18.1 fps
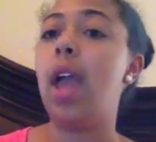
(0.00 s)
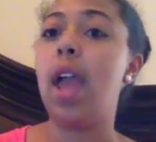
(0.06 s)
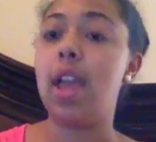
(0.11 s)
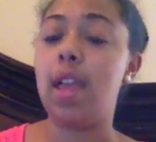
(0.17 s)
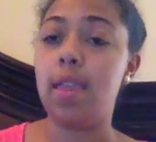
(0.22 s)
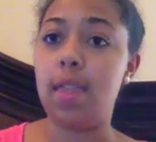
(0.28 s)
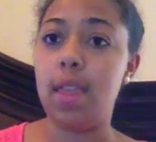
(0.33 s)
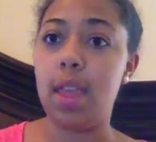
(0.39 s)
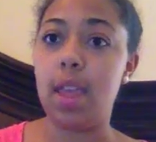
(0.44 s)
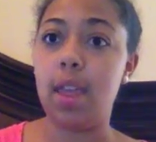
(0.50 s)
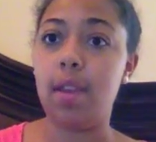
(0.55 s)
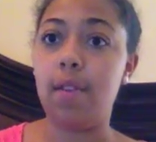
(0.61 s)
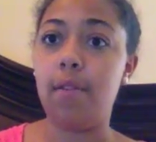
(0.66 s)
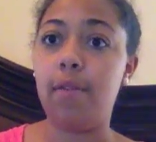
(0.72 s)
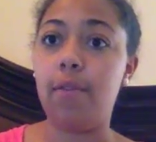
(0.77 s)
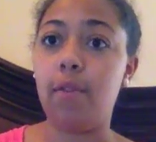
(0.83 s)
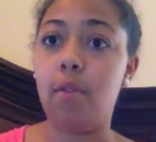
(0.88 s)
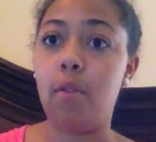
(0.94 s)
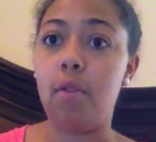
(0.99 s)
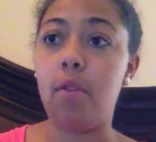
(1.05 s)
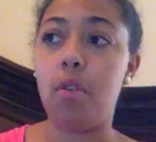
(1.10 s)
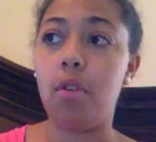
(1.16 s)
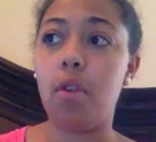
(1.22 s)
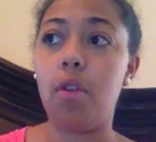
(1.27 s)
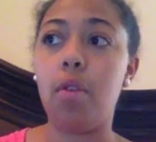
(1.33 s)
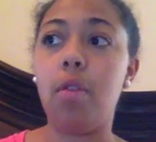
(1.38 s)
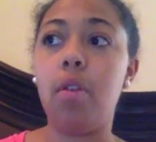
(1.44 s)
And then
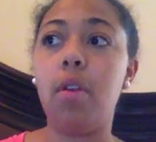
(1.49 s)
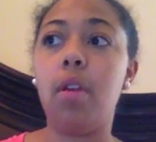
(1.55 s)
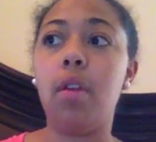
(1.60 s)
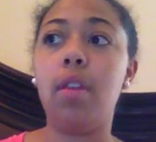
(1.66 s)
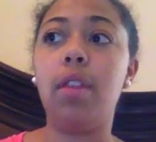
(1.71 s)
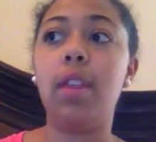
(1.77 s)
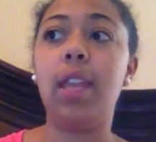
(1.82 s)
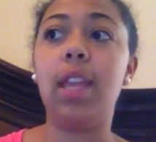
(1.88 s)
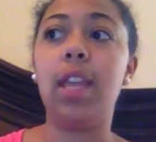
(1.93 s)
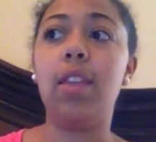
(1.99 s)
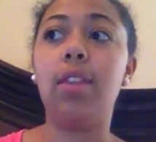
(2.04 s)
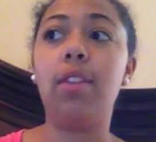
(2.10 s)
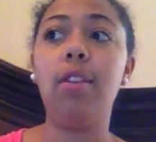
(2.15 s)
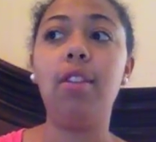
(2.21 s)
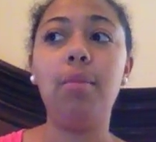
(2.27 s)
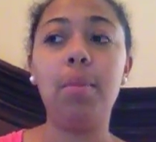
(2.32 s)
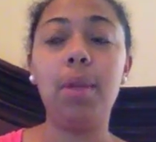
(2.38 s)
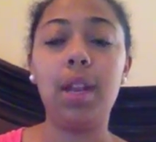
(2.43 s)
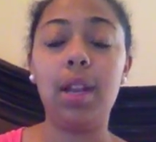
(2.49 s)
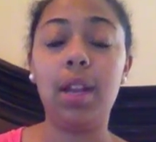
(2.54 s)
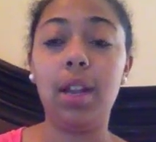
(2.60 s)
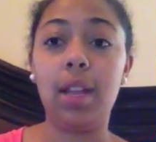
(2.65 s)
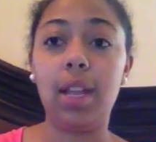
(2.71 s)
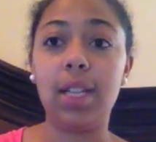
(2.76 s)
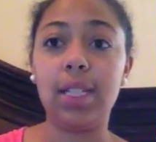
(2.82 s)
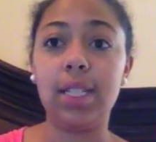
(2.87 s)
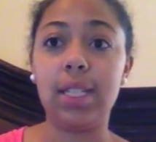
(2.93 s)
for the third mini
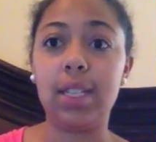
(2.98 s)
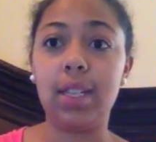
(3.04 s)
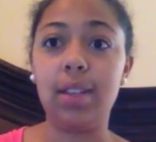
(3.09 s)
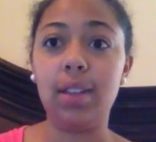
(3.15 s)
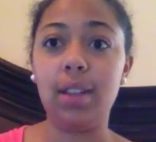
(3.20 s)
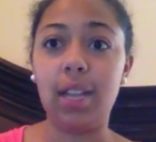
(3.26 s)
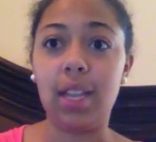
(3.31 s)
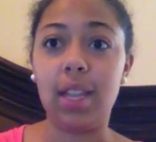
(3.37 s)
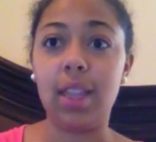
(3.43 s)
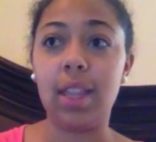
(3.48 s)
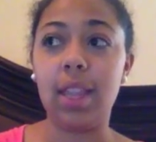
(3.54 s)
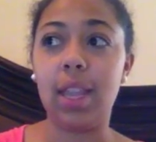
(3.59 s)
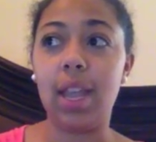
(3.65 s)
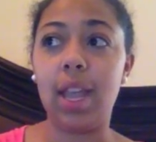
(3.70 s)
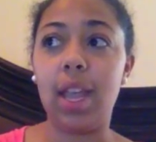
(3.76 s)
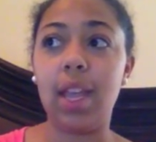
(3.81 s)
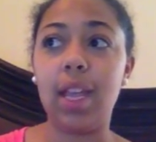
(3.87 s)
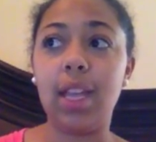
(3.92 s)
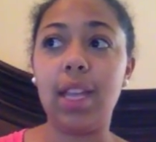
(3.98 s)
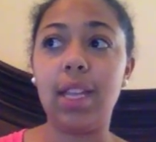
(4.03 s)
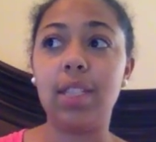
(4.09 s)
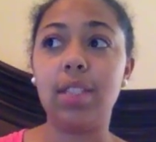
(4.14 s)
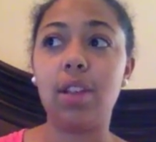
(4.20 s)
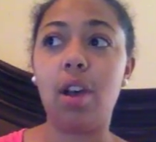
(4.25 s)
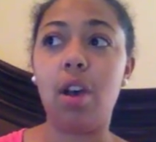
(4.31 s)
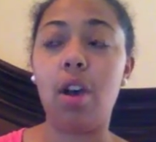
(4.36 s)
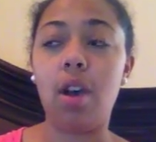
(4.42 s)
lesson
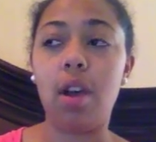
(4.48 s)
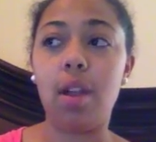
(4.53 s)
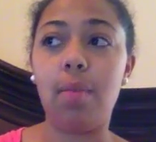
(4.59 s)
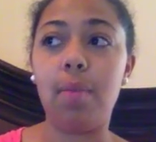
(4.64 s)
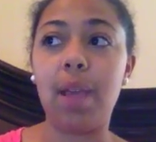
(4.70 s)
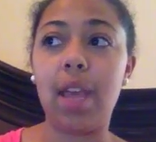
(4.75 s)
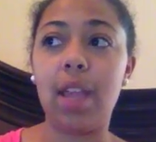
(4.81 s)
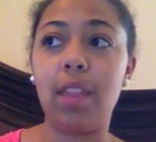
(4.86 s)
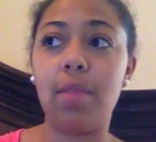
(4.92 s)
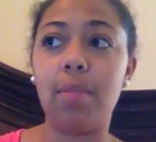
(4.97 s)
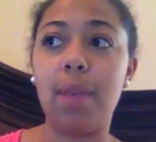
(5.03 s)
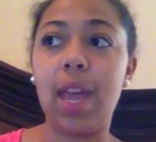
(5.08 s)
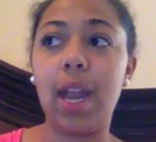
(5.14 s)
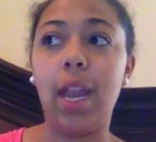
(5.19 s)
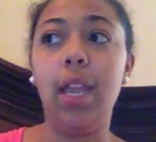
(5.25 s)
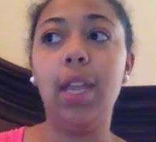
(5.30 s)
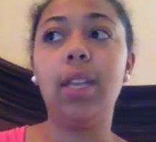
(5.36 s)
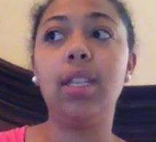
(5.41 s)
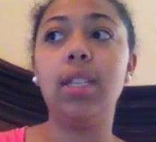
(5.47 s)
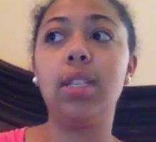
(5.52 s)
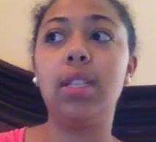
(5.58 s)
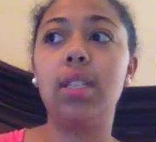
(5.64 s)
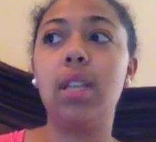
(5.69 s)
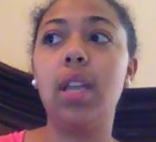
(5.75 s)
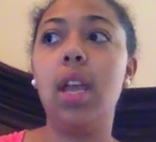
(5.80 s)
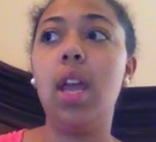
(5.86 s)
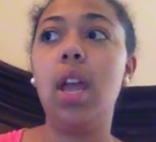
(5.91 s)
is on
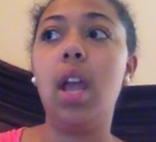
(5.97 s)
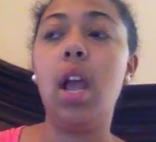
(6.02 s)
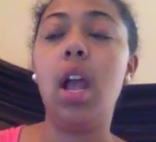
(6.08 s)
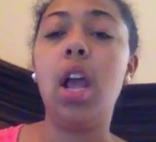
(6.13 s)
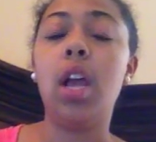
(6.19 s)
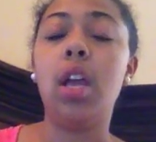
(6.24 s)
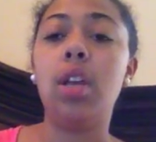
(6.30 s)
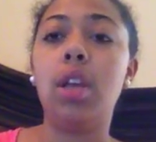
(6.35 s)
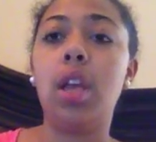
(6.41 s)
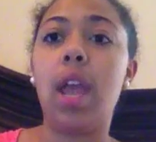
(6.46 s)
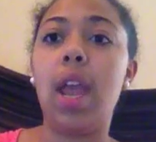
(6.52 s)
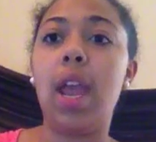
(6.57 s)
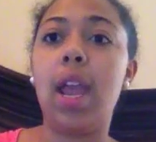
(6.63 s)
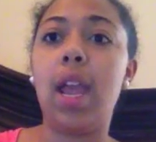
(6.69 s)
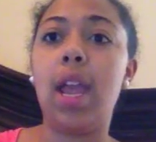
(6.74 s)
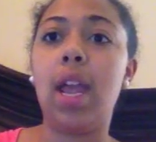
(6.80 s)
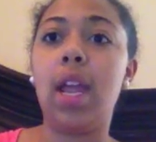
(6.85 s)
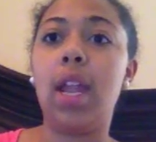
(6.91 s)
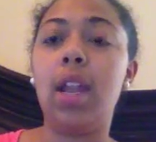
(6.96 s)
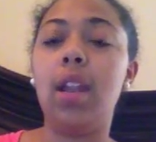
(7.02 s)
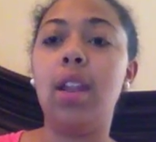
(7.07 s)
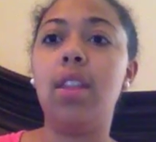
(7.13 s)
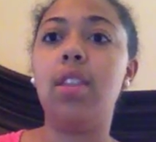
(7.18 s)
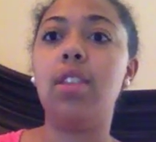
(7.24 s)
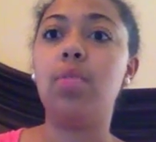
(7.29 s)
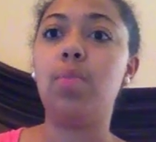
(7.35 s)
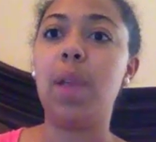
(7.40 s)
mathematics. And
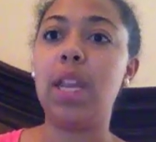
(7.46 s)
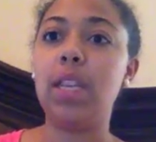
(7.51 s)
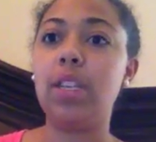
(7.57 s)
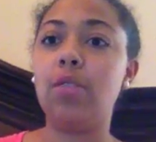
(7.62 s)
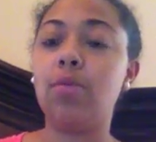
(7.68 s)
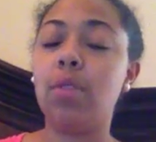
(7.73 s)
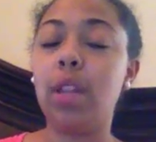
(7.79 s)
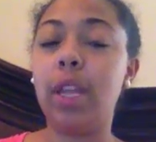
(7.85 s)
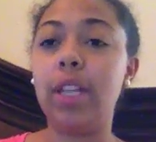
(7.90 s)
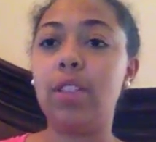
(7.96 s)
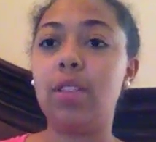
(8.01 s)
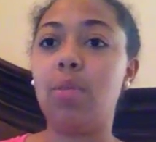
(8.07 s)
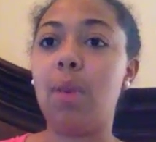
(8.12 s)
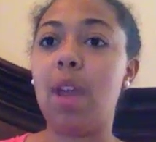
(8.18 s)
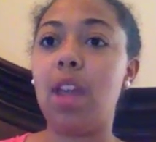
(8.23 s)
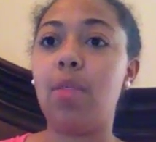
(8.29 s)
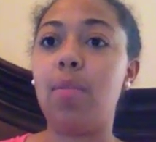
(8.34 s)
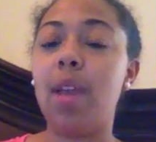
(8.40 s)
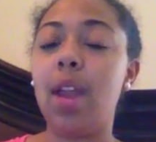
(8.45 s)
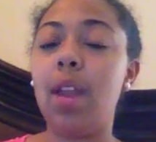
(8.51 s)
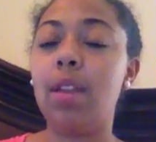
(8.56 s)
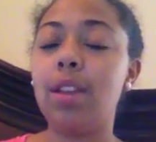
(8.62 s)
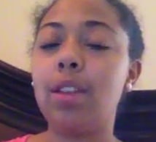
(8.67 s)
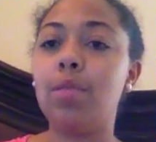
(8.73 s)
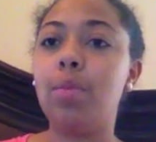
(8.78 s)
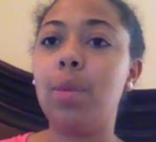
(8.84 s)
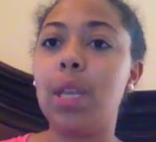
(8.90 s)
this painting relates to
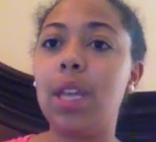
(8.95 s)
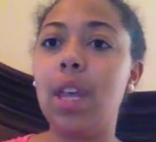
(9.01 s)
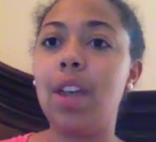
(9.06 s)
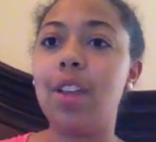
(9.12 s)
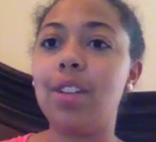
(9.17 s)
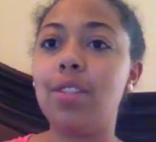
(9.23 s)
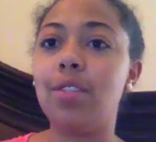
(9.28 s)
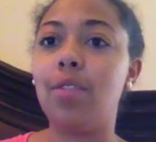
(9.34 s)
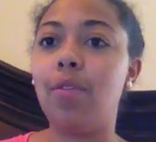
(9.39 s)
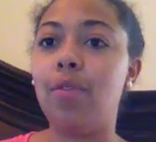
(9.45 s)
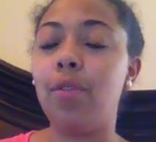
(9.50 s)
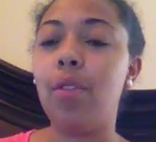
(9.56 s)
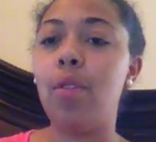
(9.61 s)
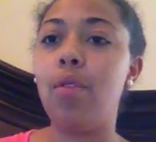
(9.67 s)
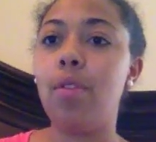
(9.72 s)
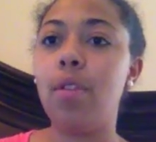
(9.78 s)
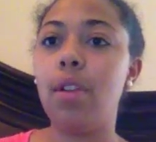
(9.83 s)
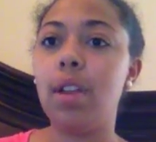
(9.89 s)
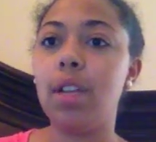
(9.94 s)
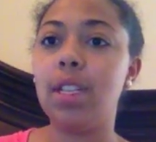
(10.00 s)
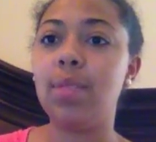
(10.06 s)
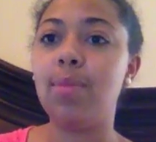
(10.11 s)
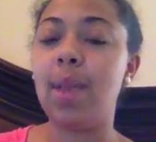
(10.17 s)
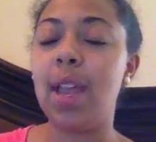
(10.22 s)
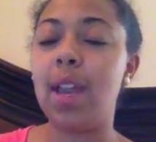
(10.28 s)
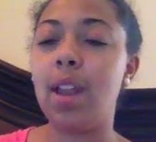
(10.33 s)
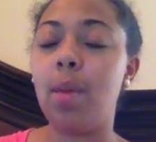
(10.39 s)
mathematics because the floor is
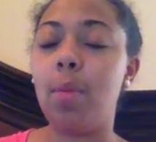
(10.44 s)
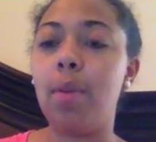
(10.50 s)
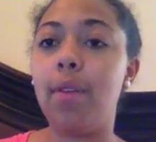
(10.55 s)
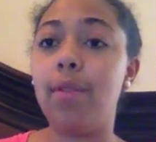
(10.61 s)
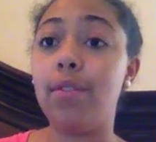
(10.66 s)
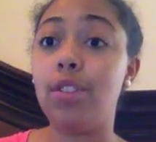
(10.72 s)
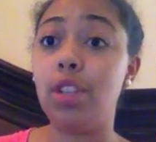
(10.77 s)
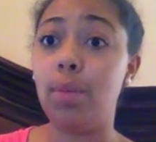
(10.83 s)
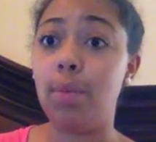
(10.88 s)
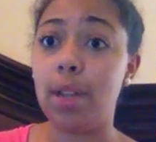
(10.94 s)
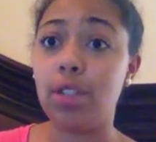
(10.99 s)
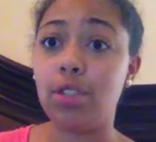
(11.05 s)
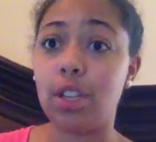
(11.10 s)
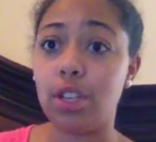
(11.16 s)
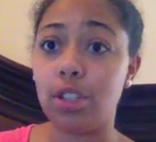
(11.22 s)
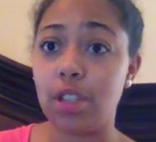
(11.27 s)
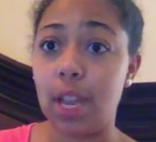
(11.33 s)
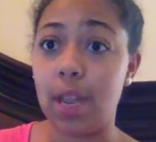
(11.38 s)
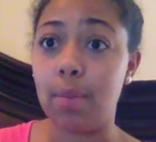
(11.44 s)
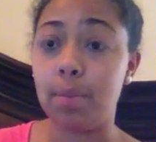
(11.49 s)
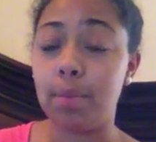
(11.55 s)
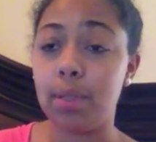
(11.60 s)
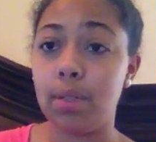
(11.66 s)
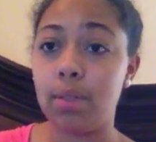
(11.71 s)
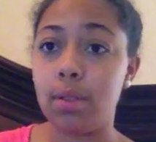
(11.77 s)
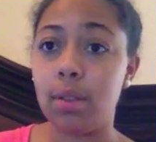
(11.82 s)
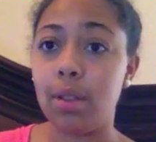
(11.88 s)
made up of geometric
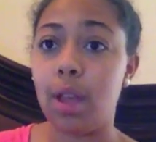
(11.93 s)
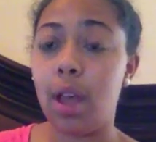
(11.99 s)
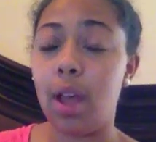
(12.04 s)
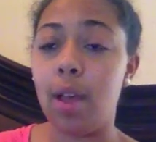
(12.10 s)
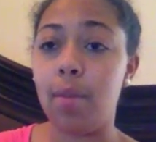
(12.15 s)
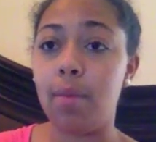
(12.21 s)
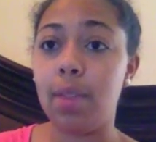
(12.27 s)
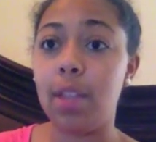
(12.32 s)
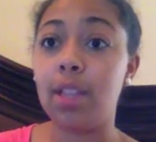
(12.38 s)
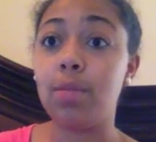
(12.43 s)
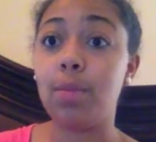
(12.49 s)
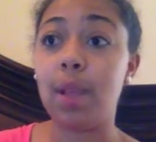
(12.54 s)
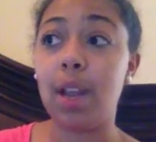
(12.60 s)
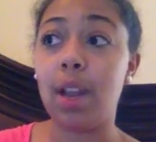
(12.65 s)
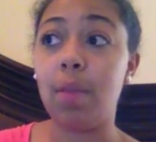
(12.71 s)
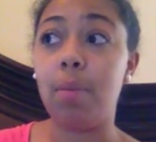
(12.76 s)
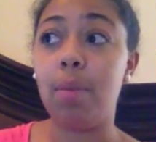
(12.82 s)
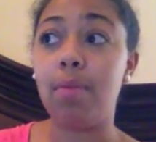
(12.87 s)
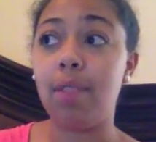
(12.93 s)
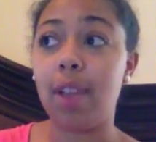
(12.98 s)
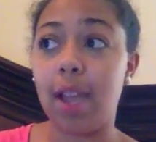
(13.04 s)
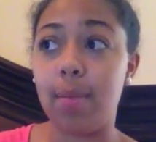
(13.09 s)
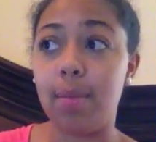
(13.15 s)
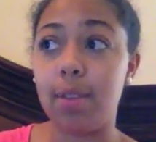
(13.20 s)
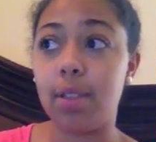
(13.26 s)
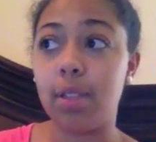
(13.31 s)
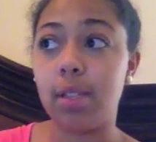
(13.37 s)
shapes. That's made up of
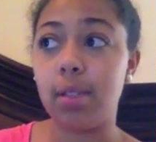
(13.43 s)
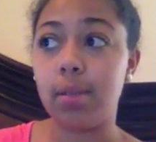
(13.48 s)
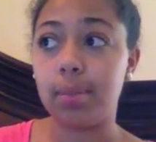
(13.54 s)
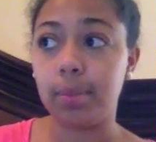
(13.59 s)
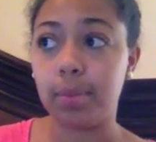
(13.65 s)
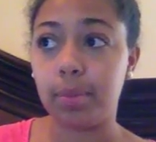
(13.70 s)
diamonds.